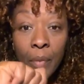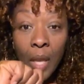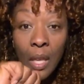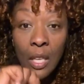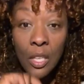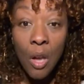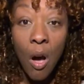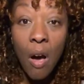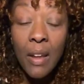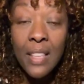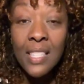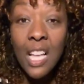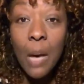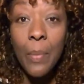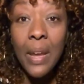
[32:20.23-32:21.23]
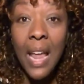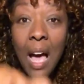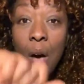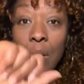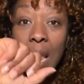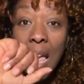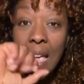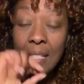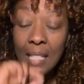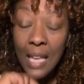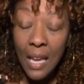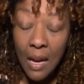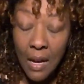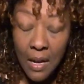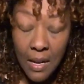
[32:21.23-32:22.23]
yawn is coming out as
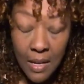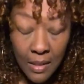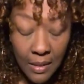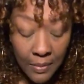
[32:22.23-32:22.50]
a